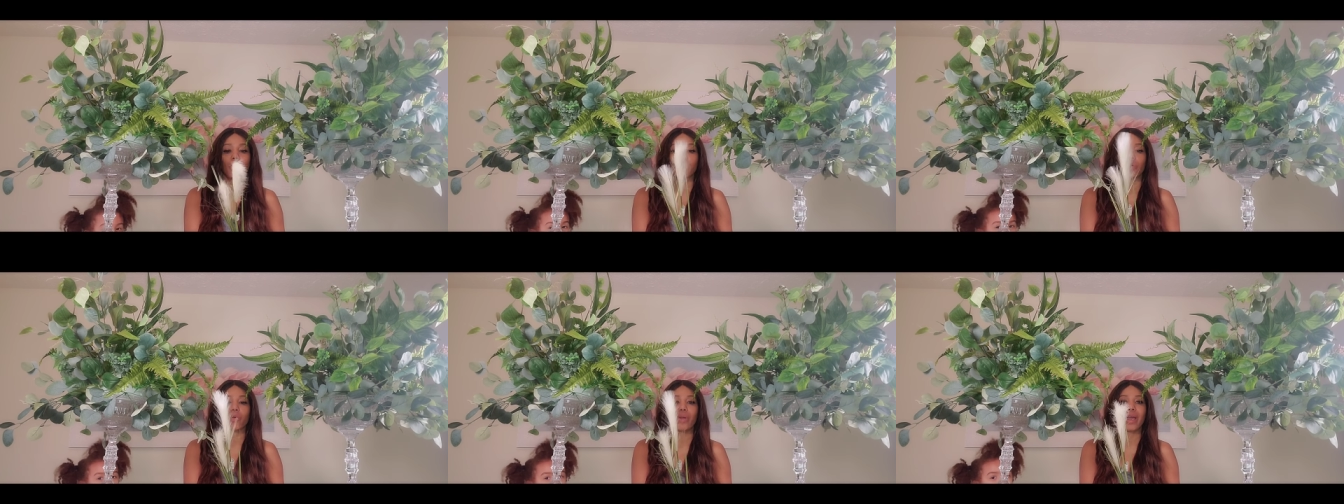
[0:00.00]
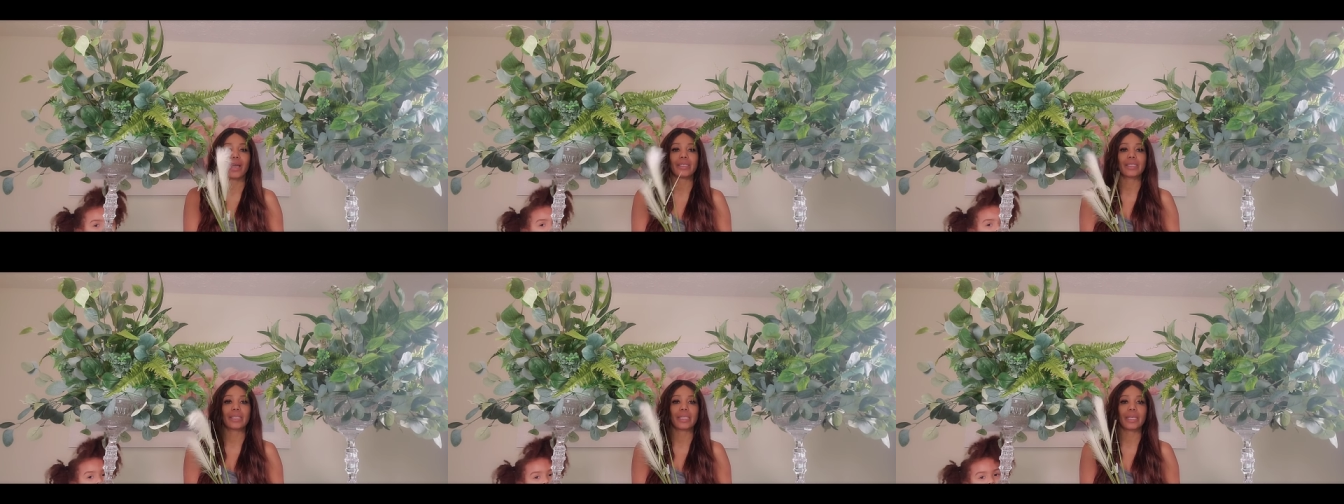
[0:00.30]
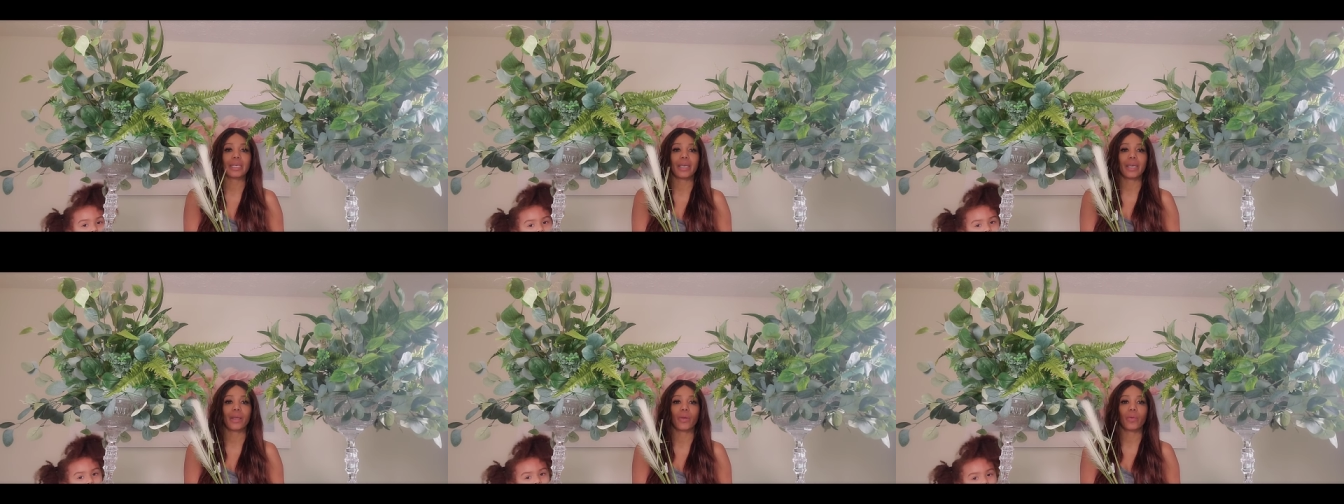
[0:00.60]
grass
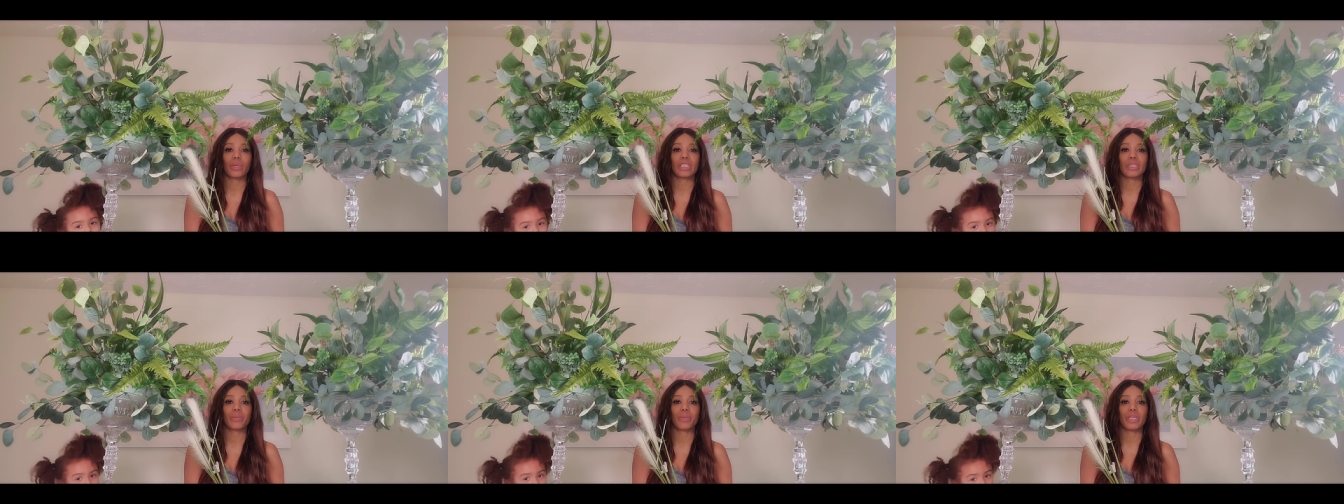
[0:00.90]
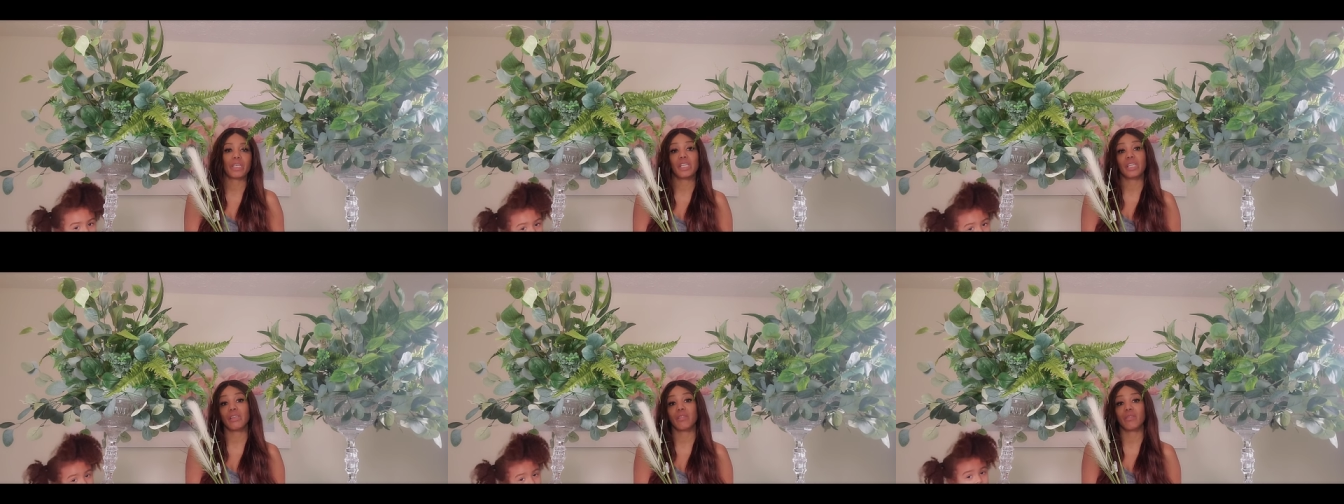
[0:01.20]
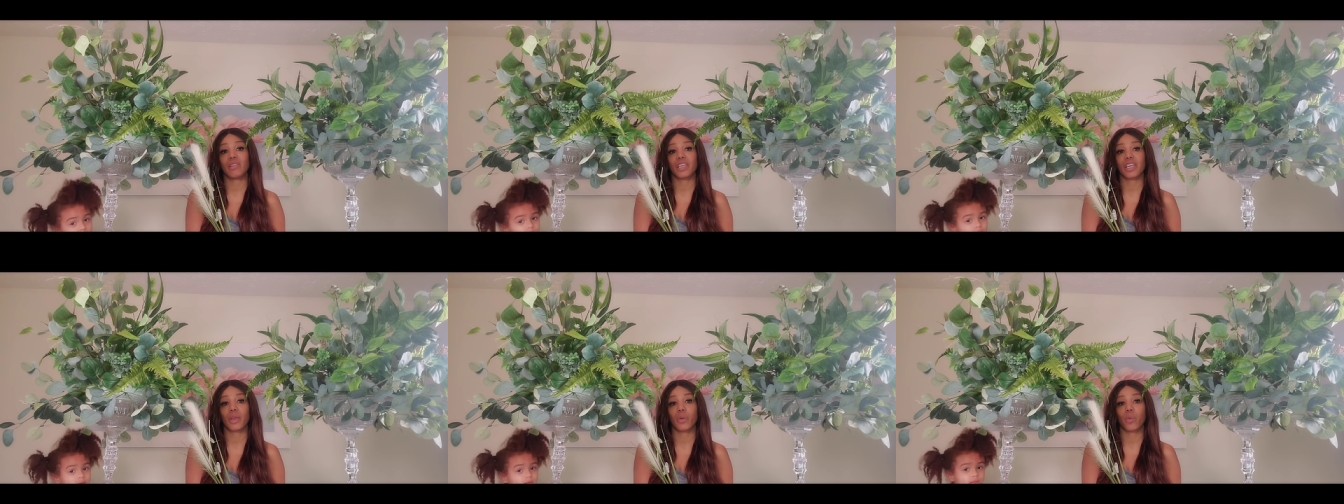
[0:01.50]
looking, wispy
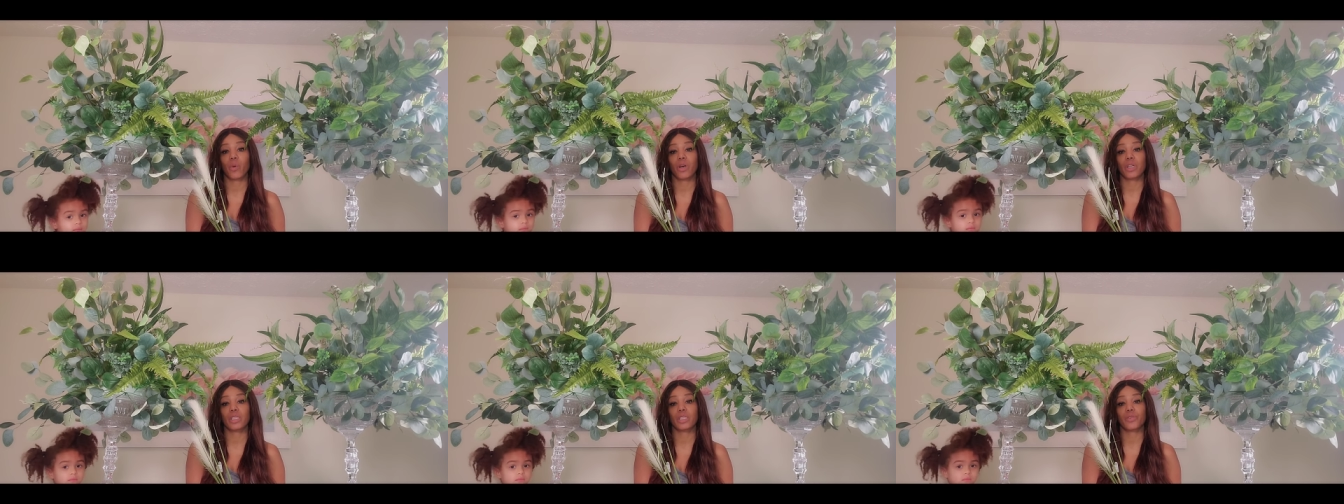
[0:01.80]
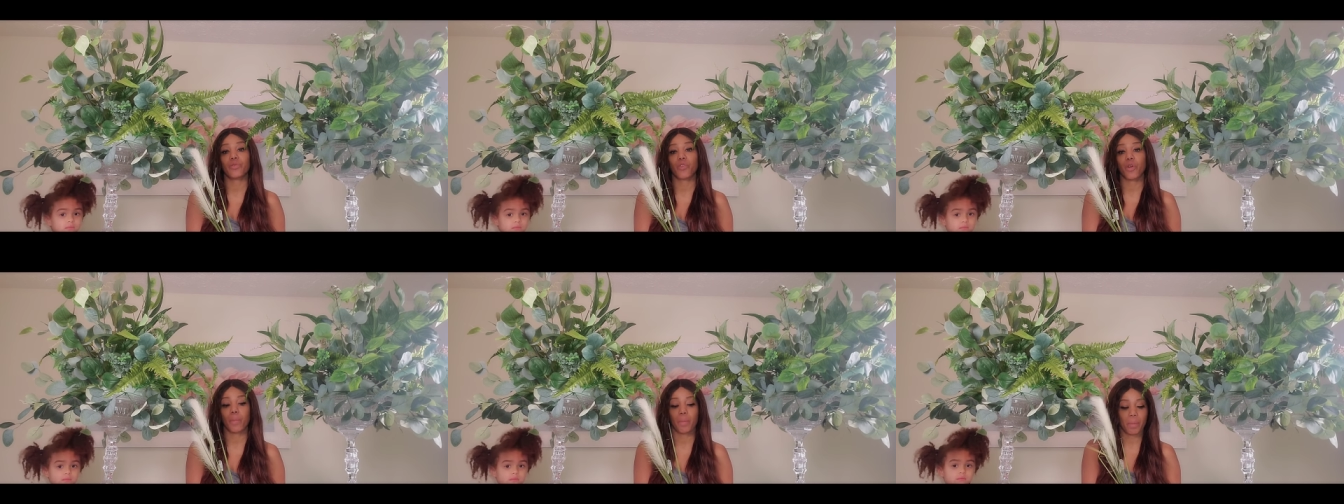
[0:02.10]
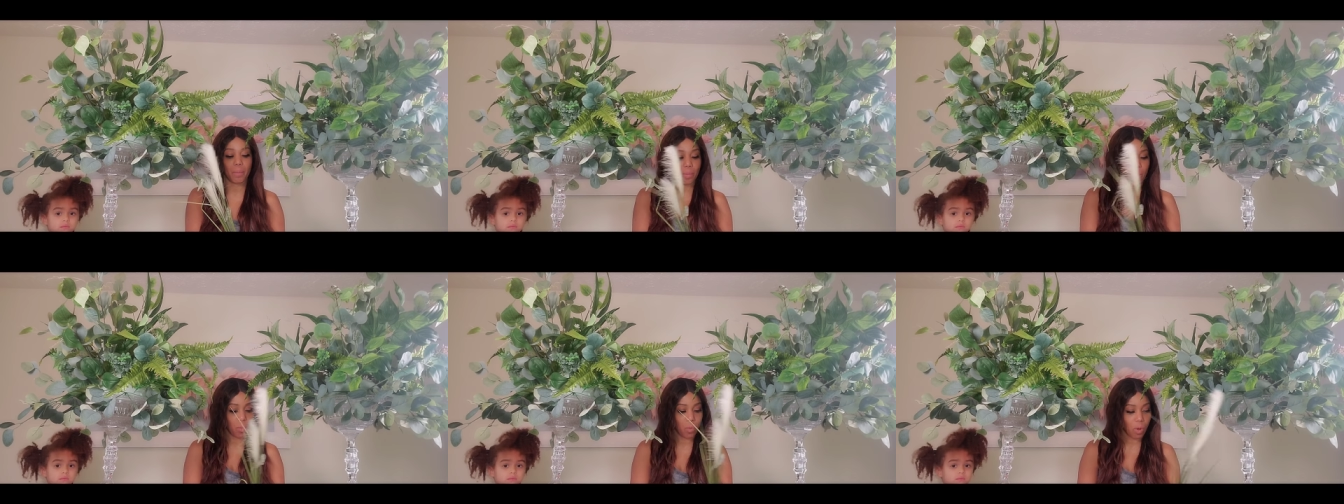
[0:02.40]
looking ones
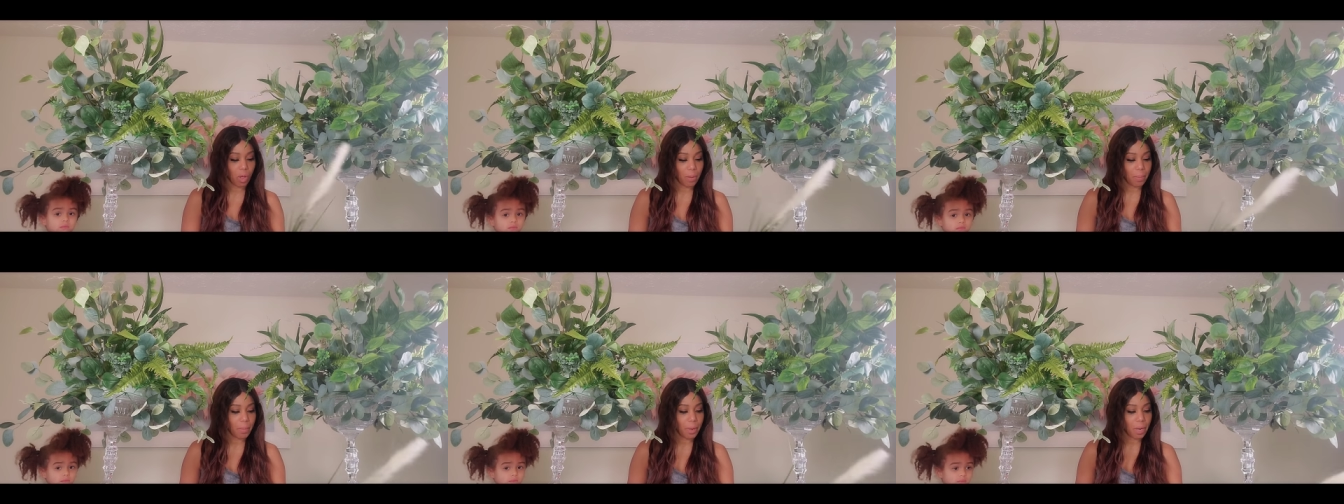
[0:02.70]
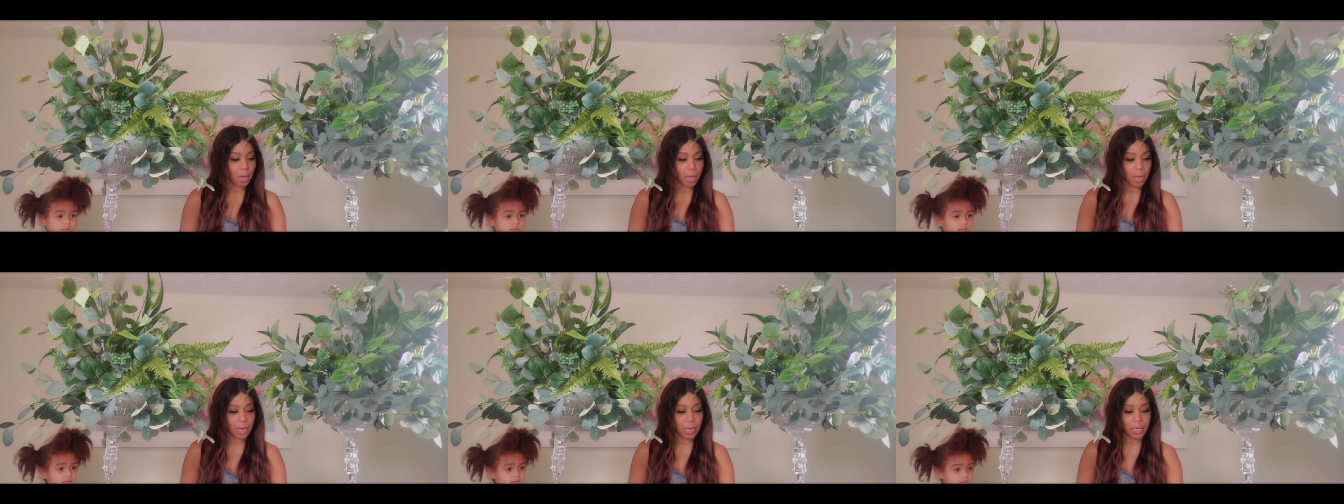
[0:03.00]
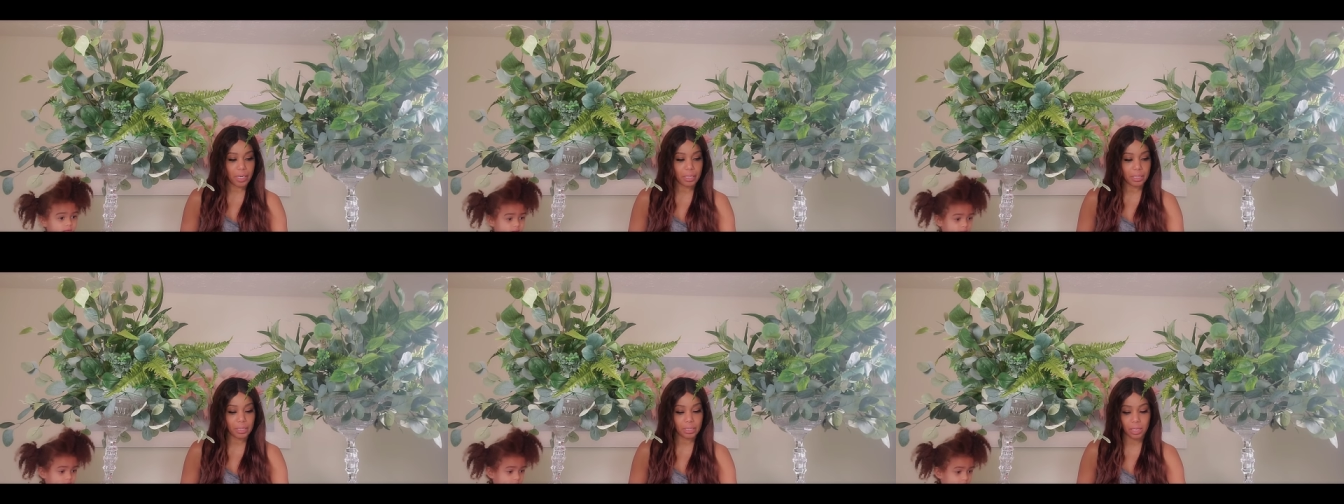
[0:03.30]
from
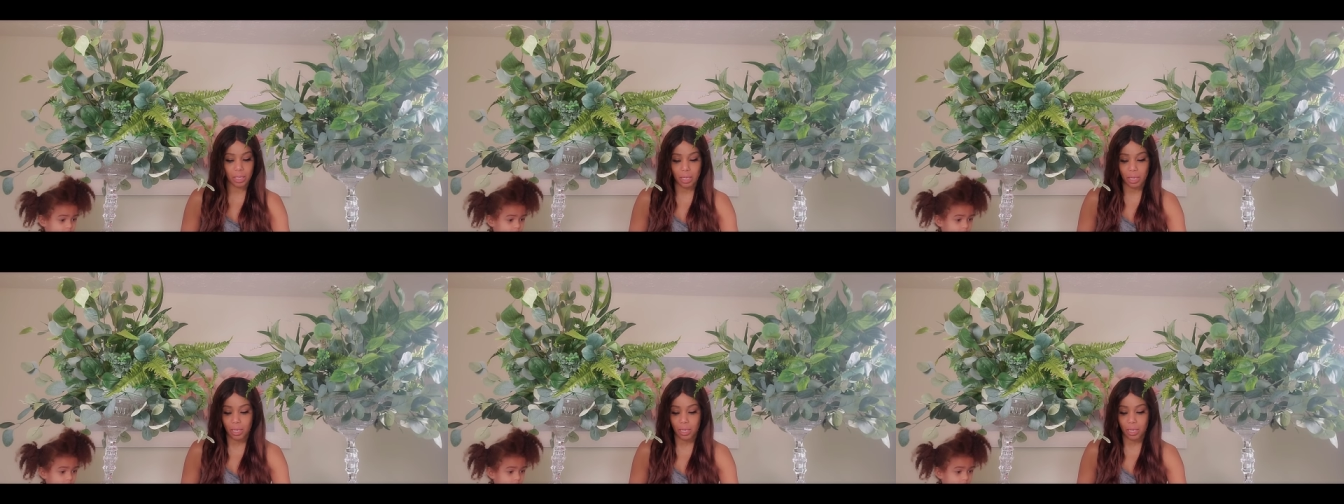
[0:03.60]
Walmart.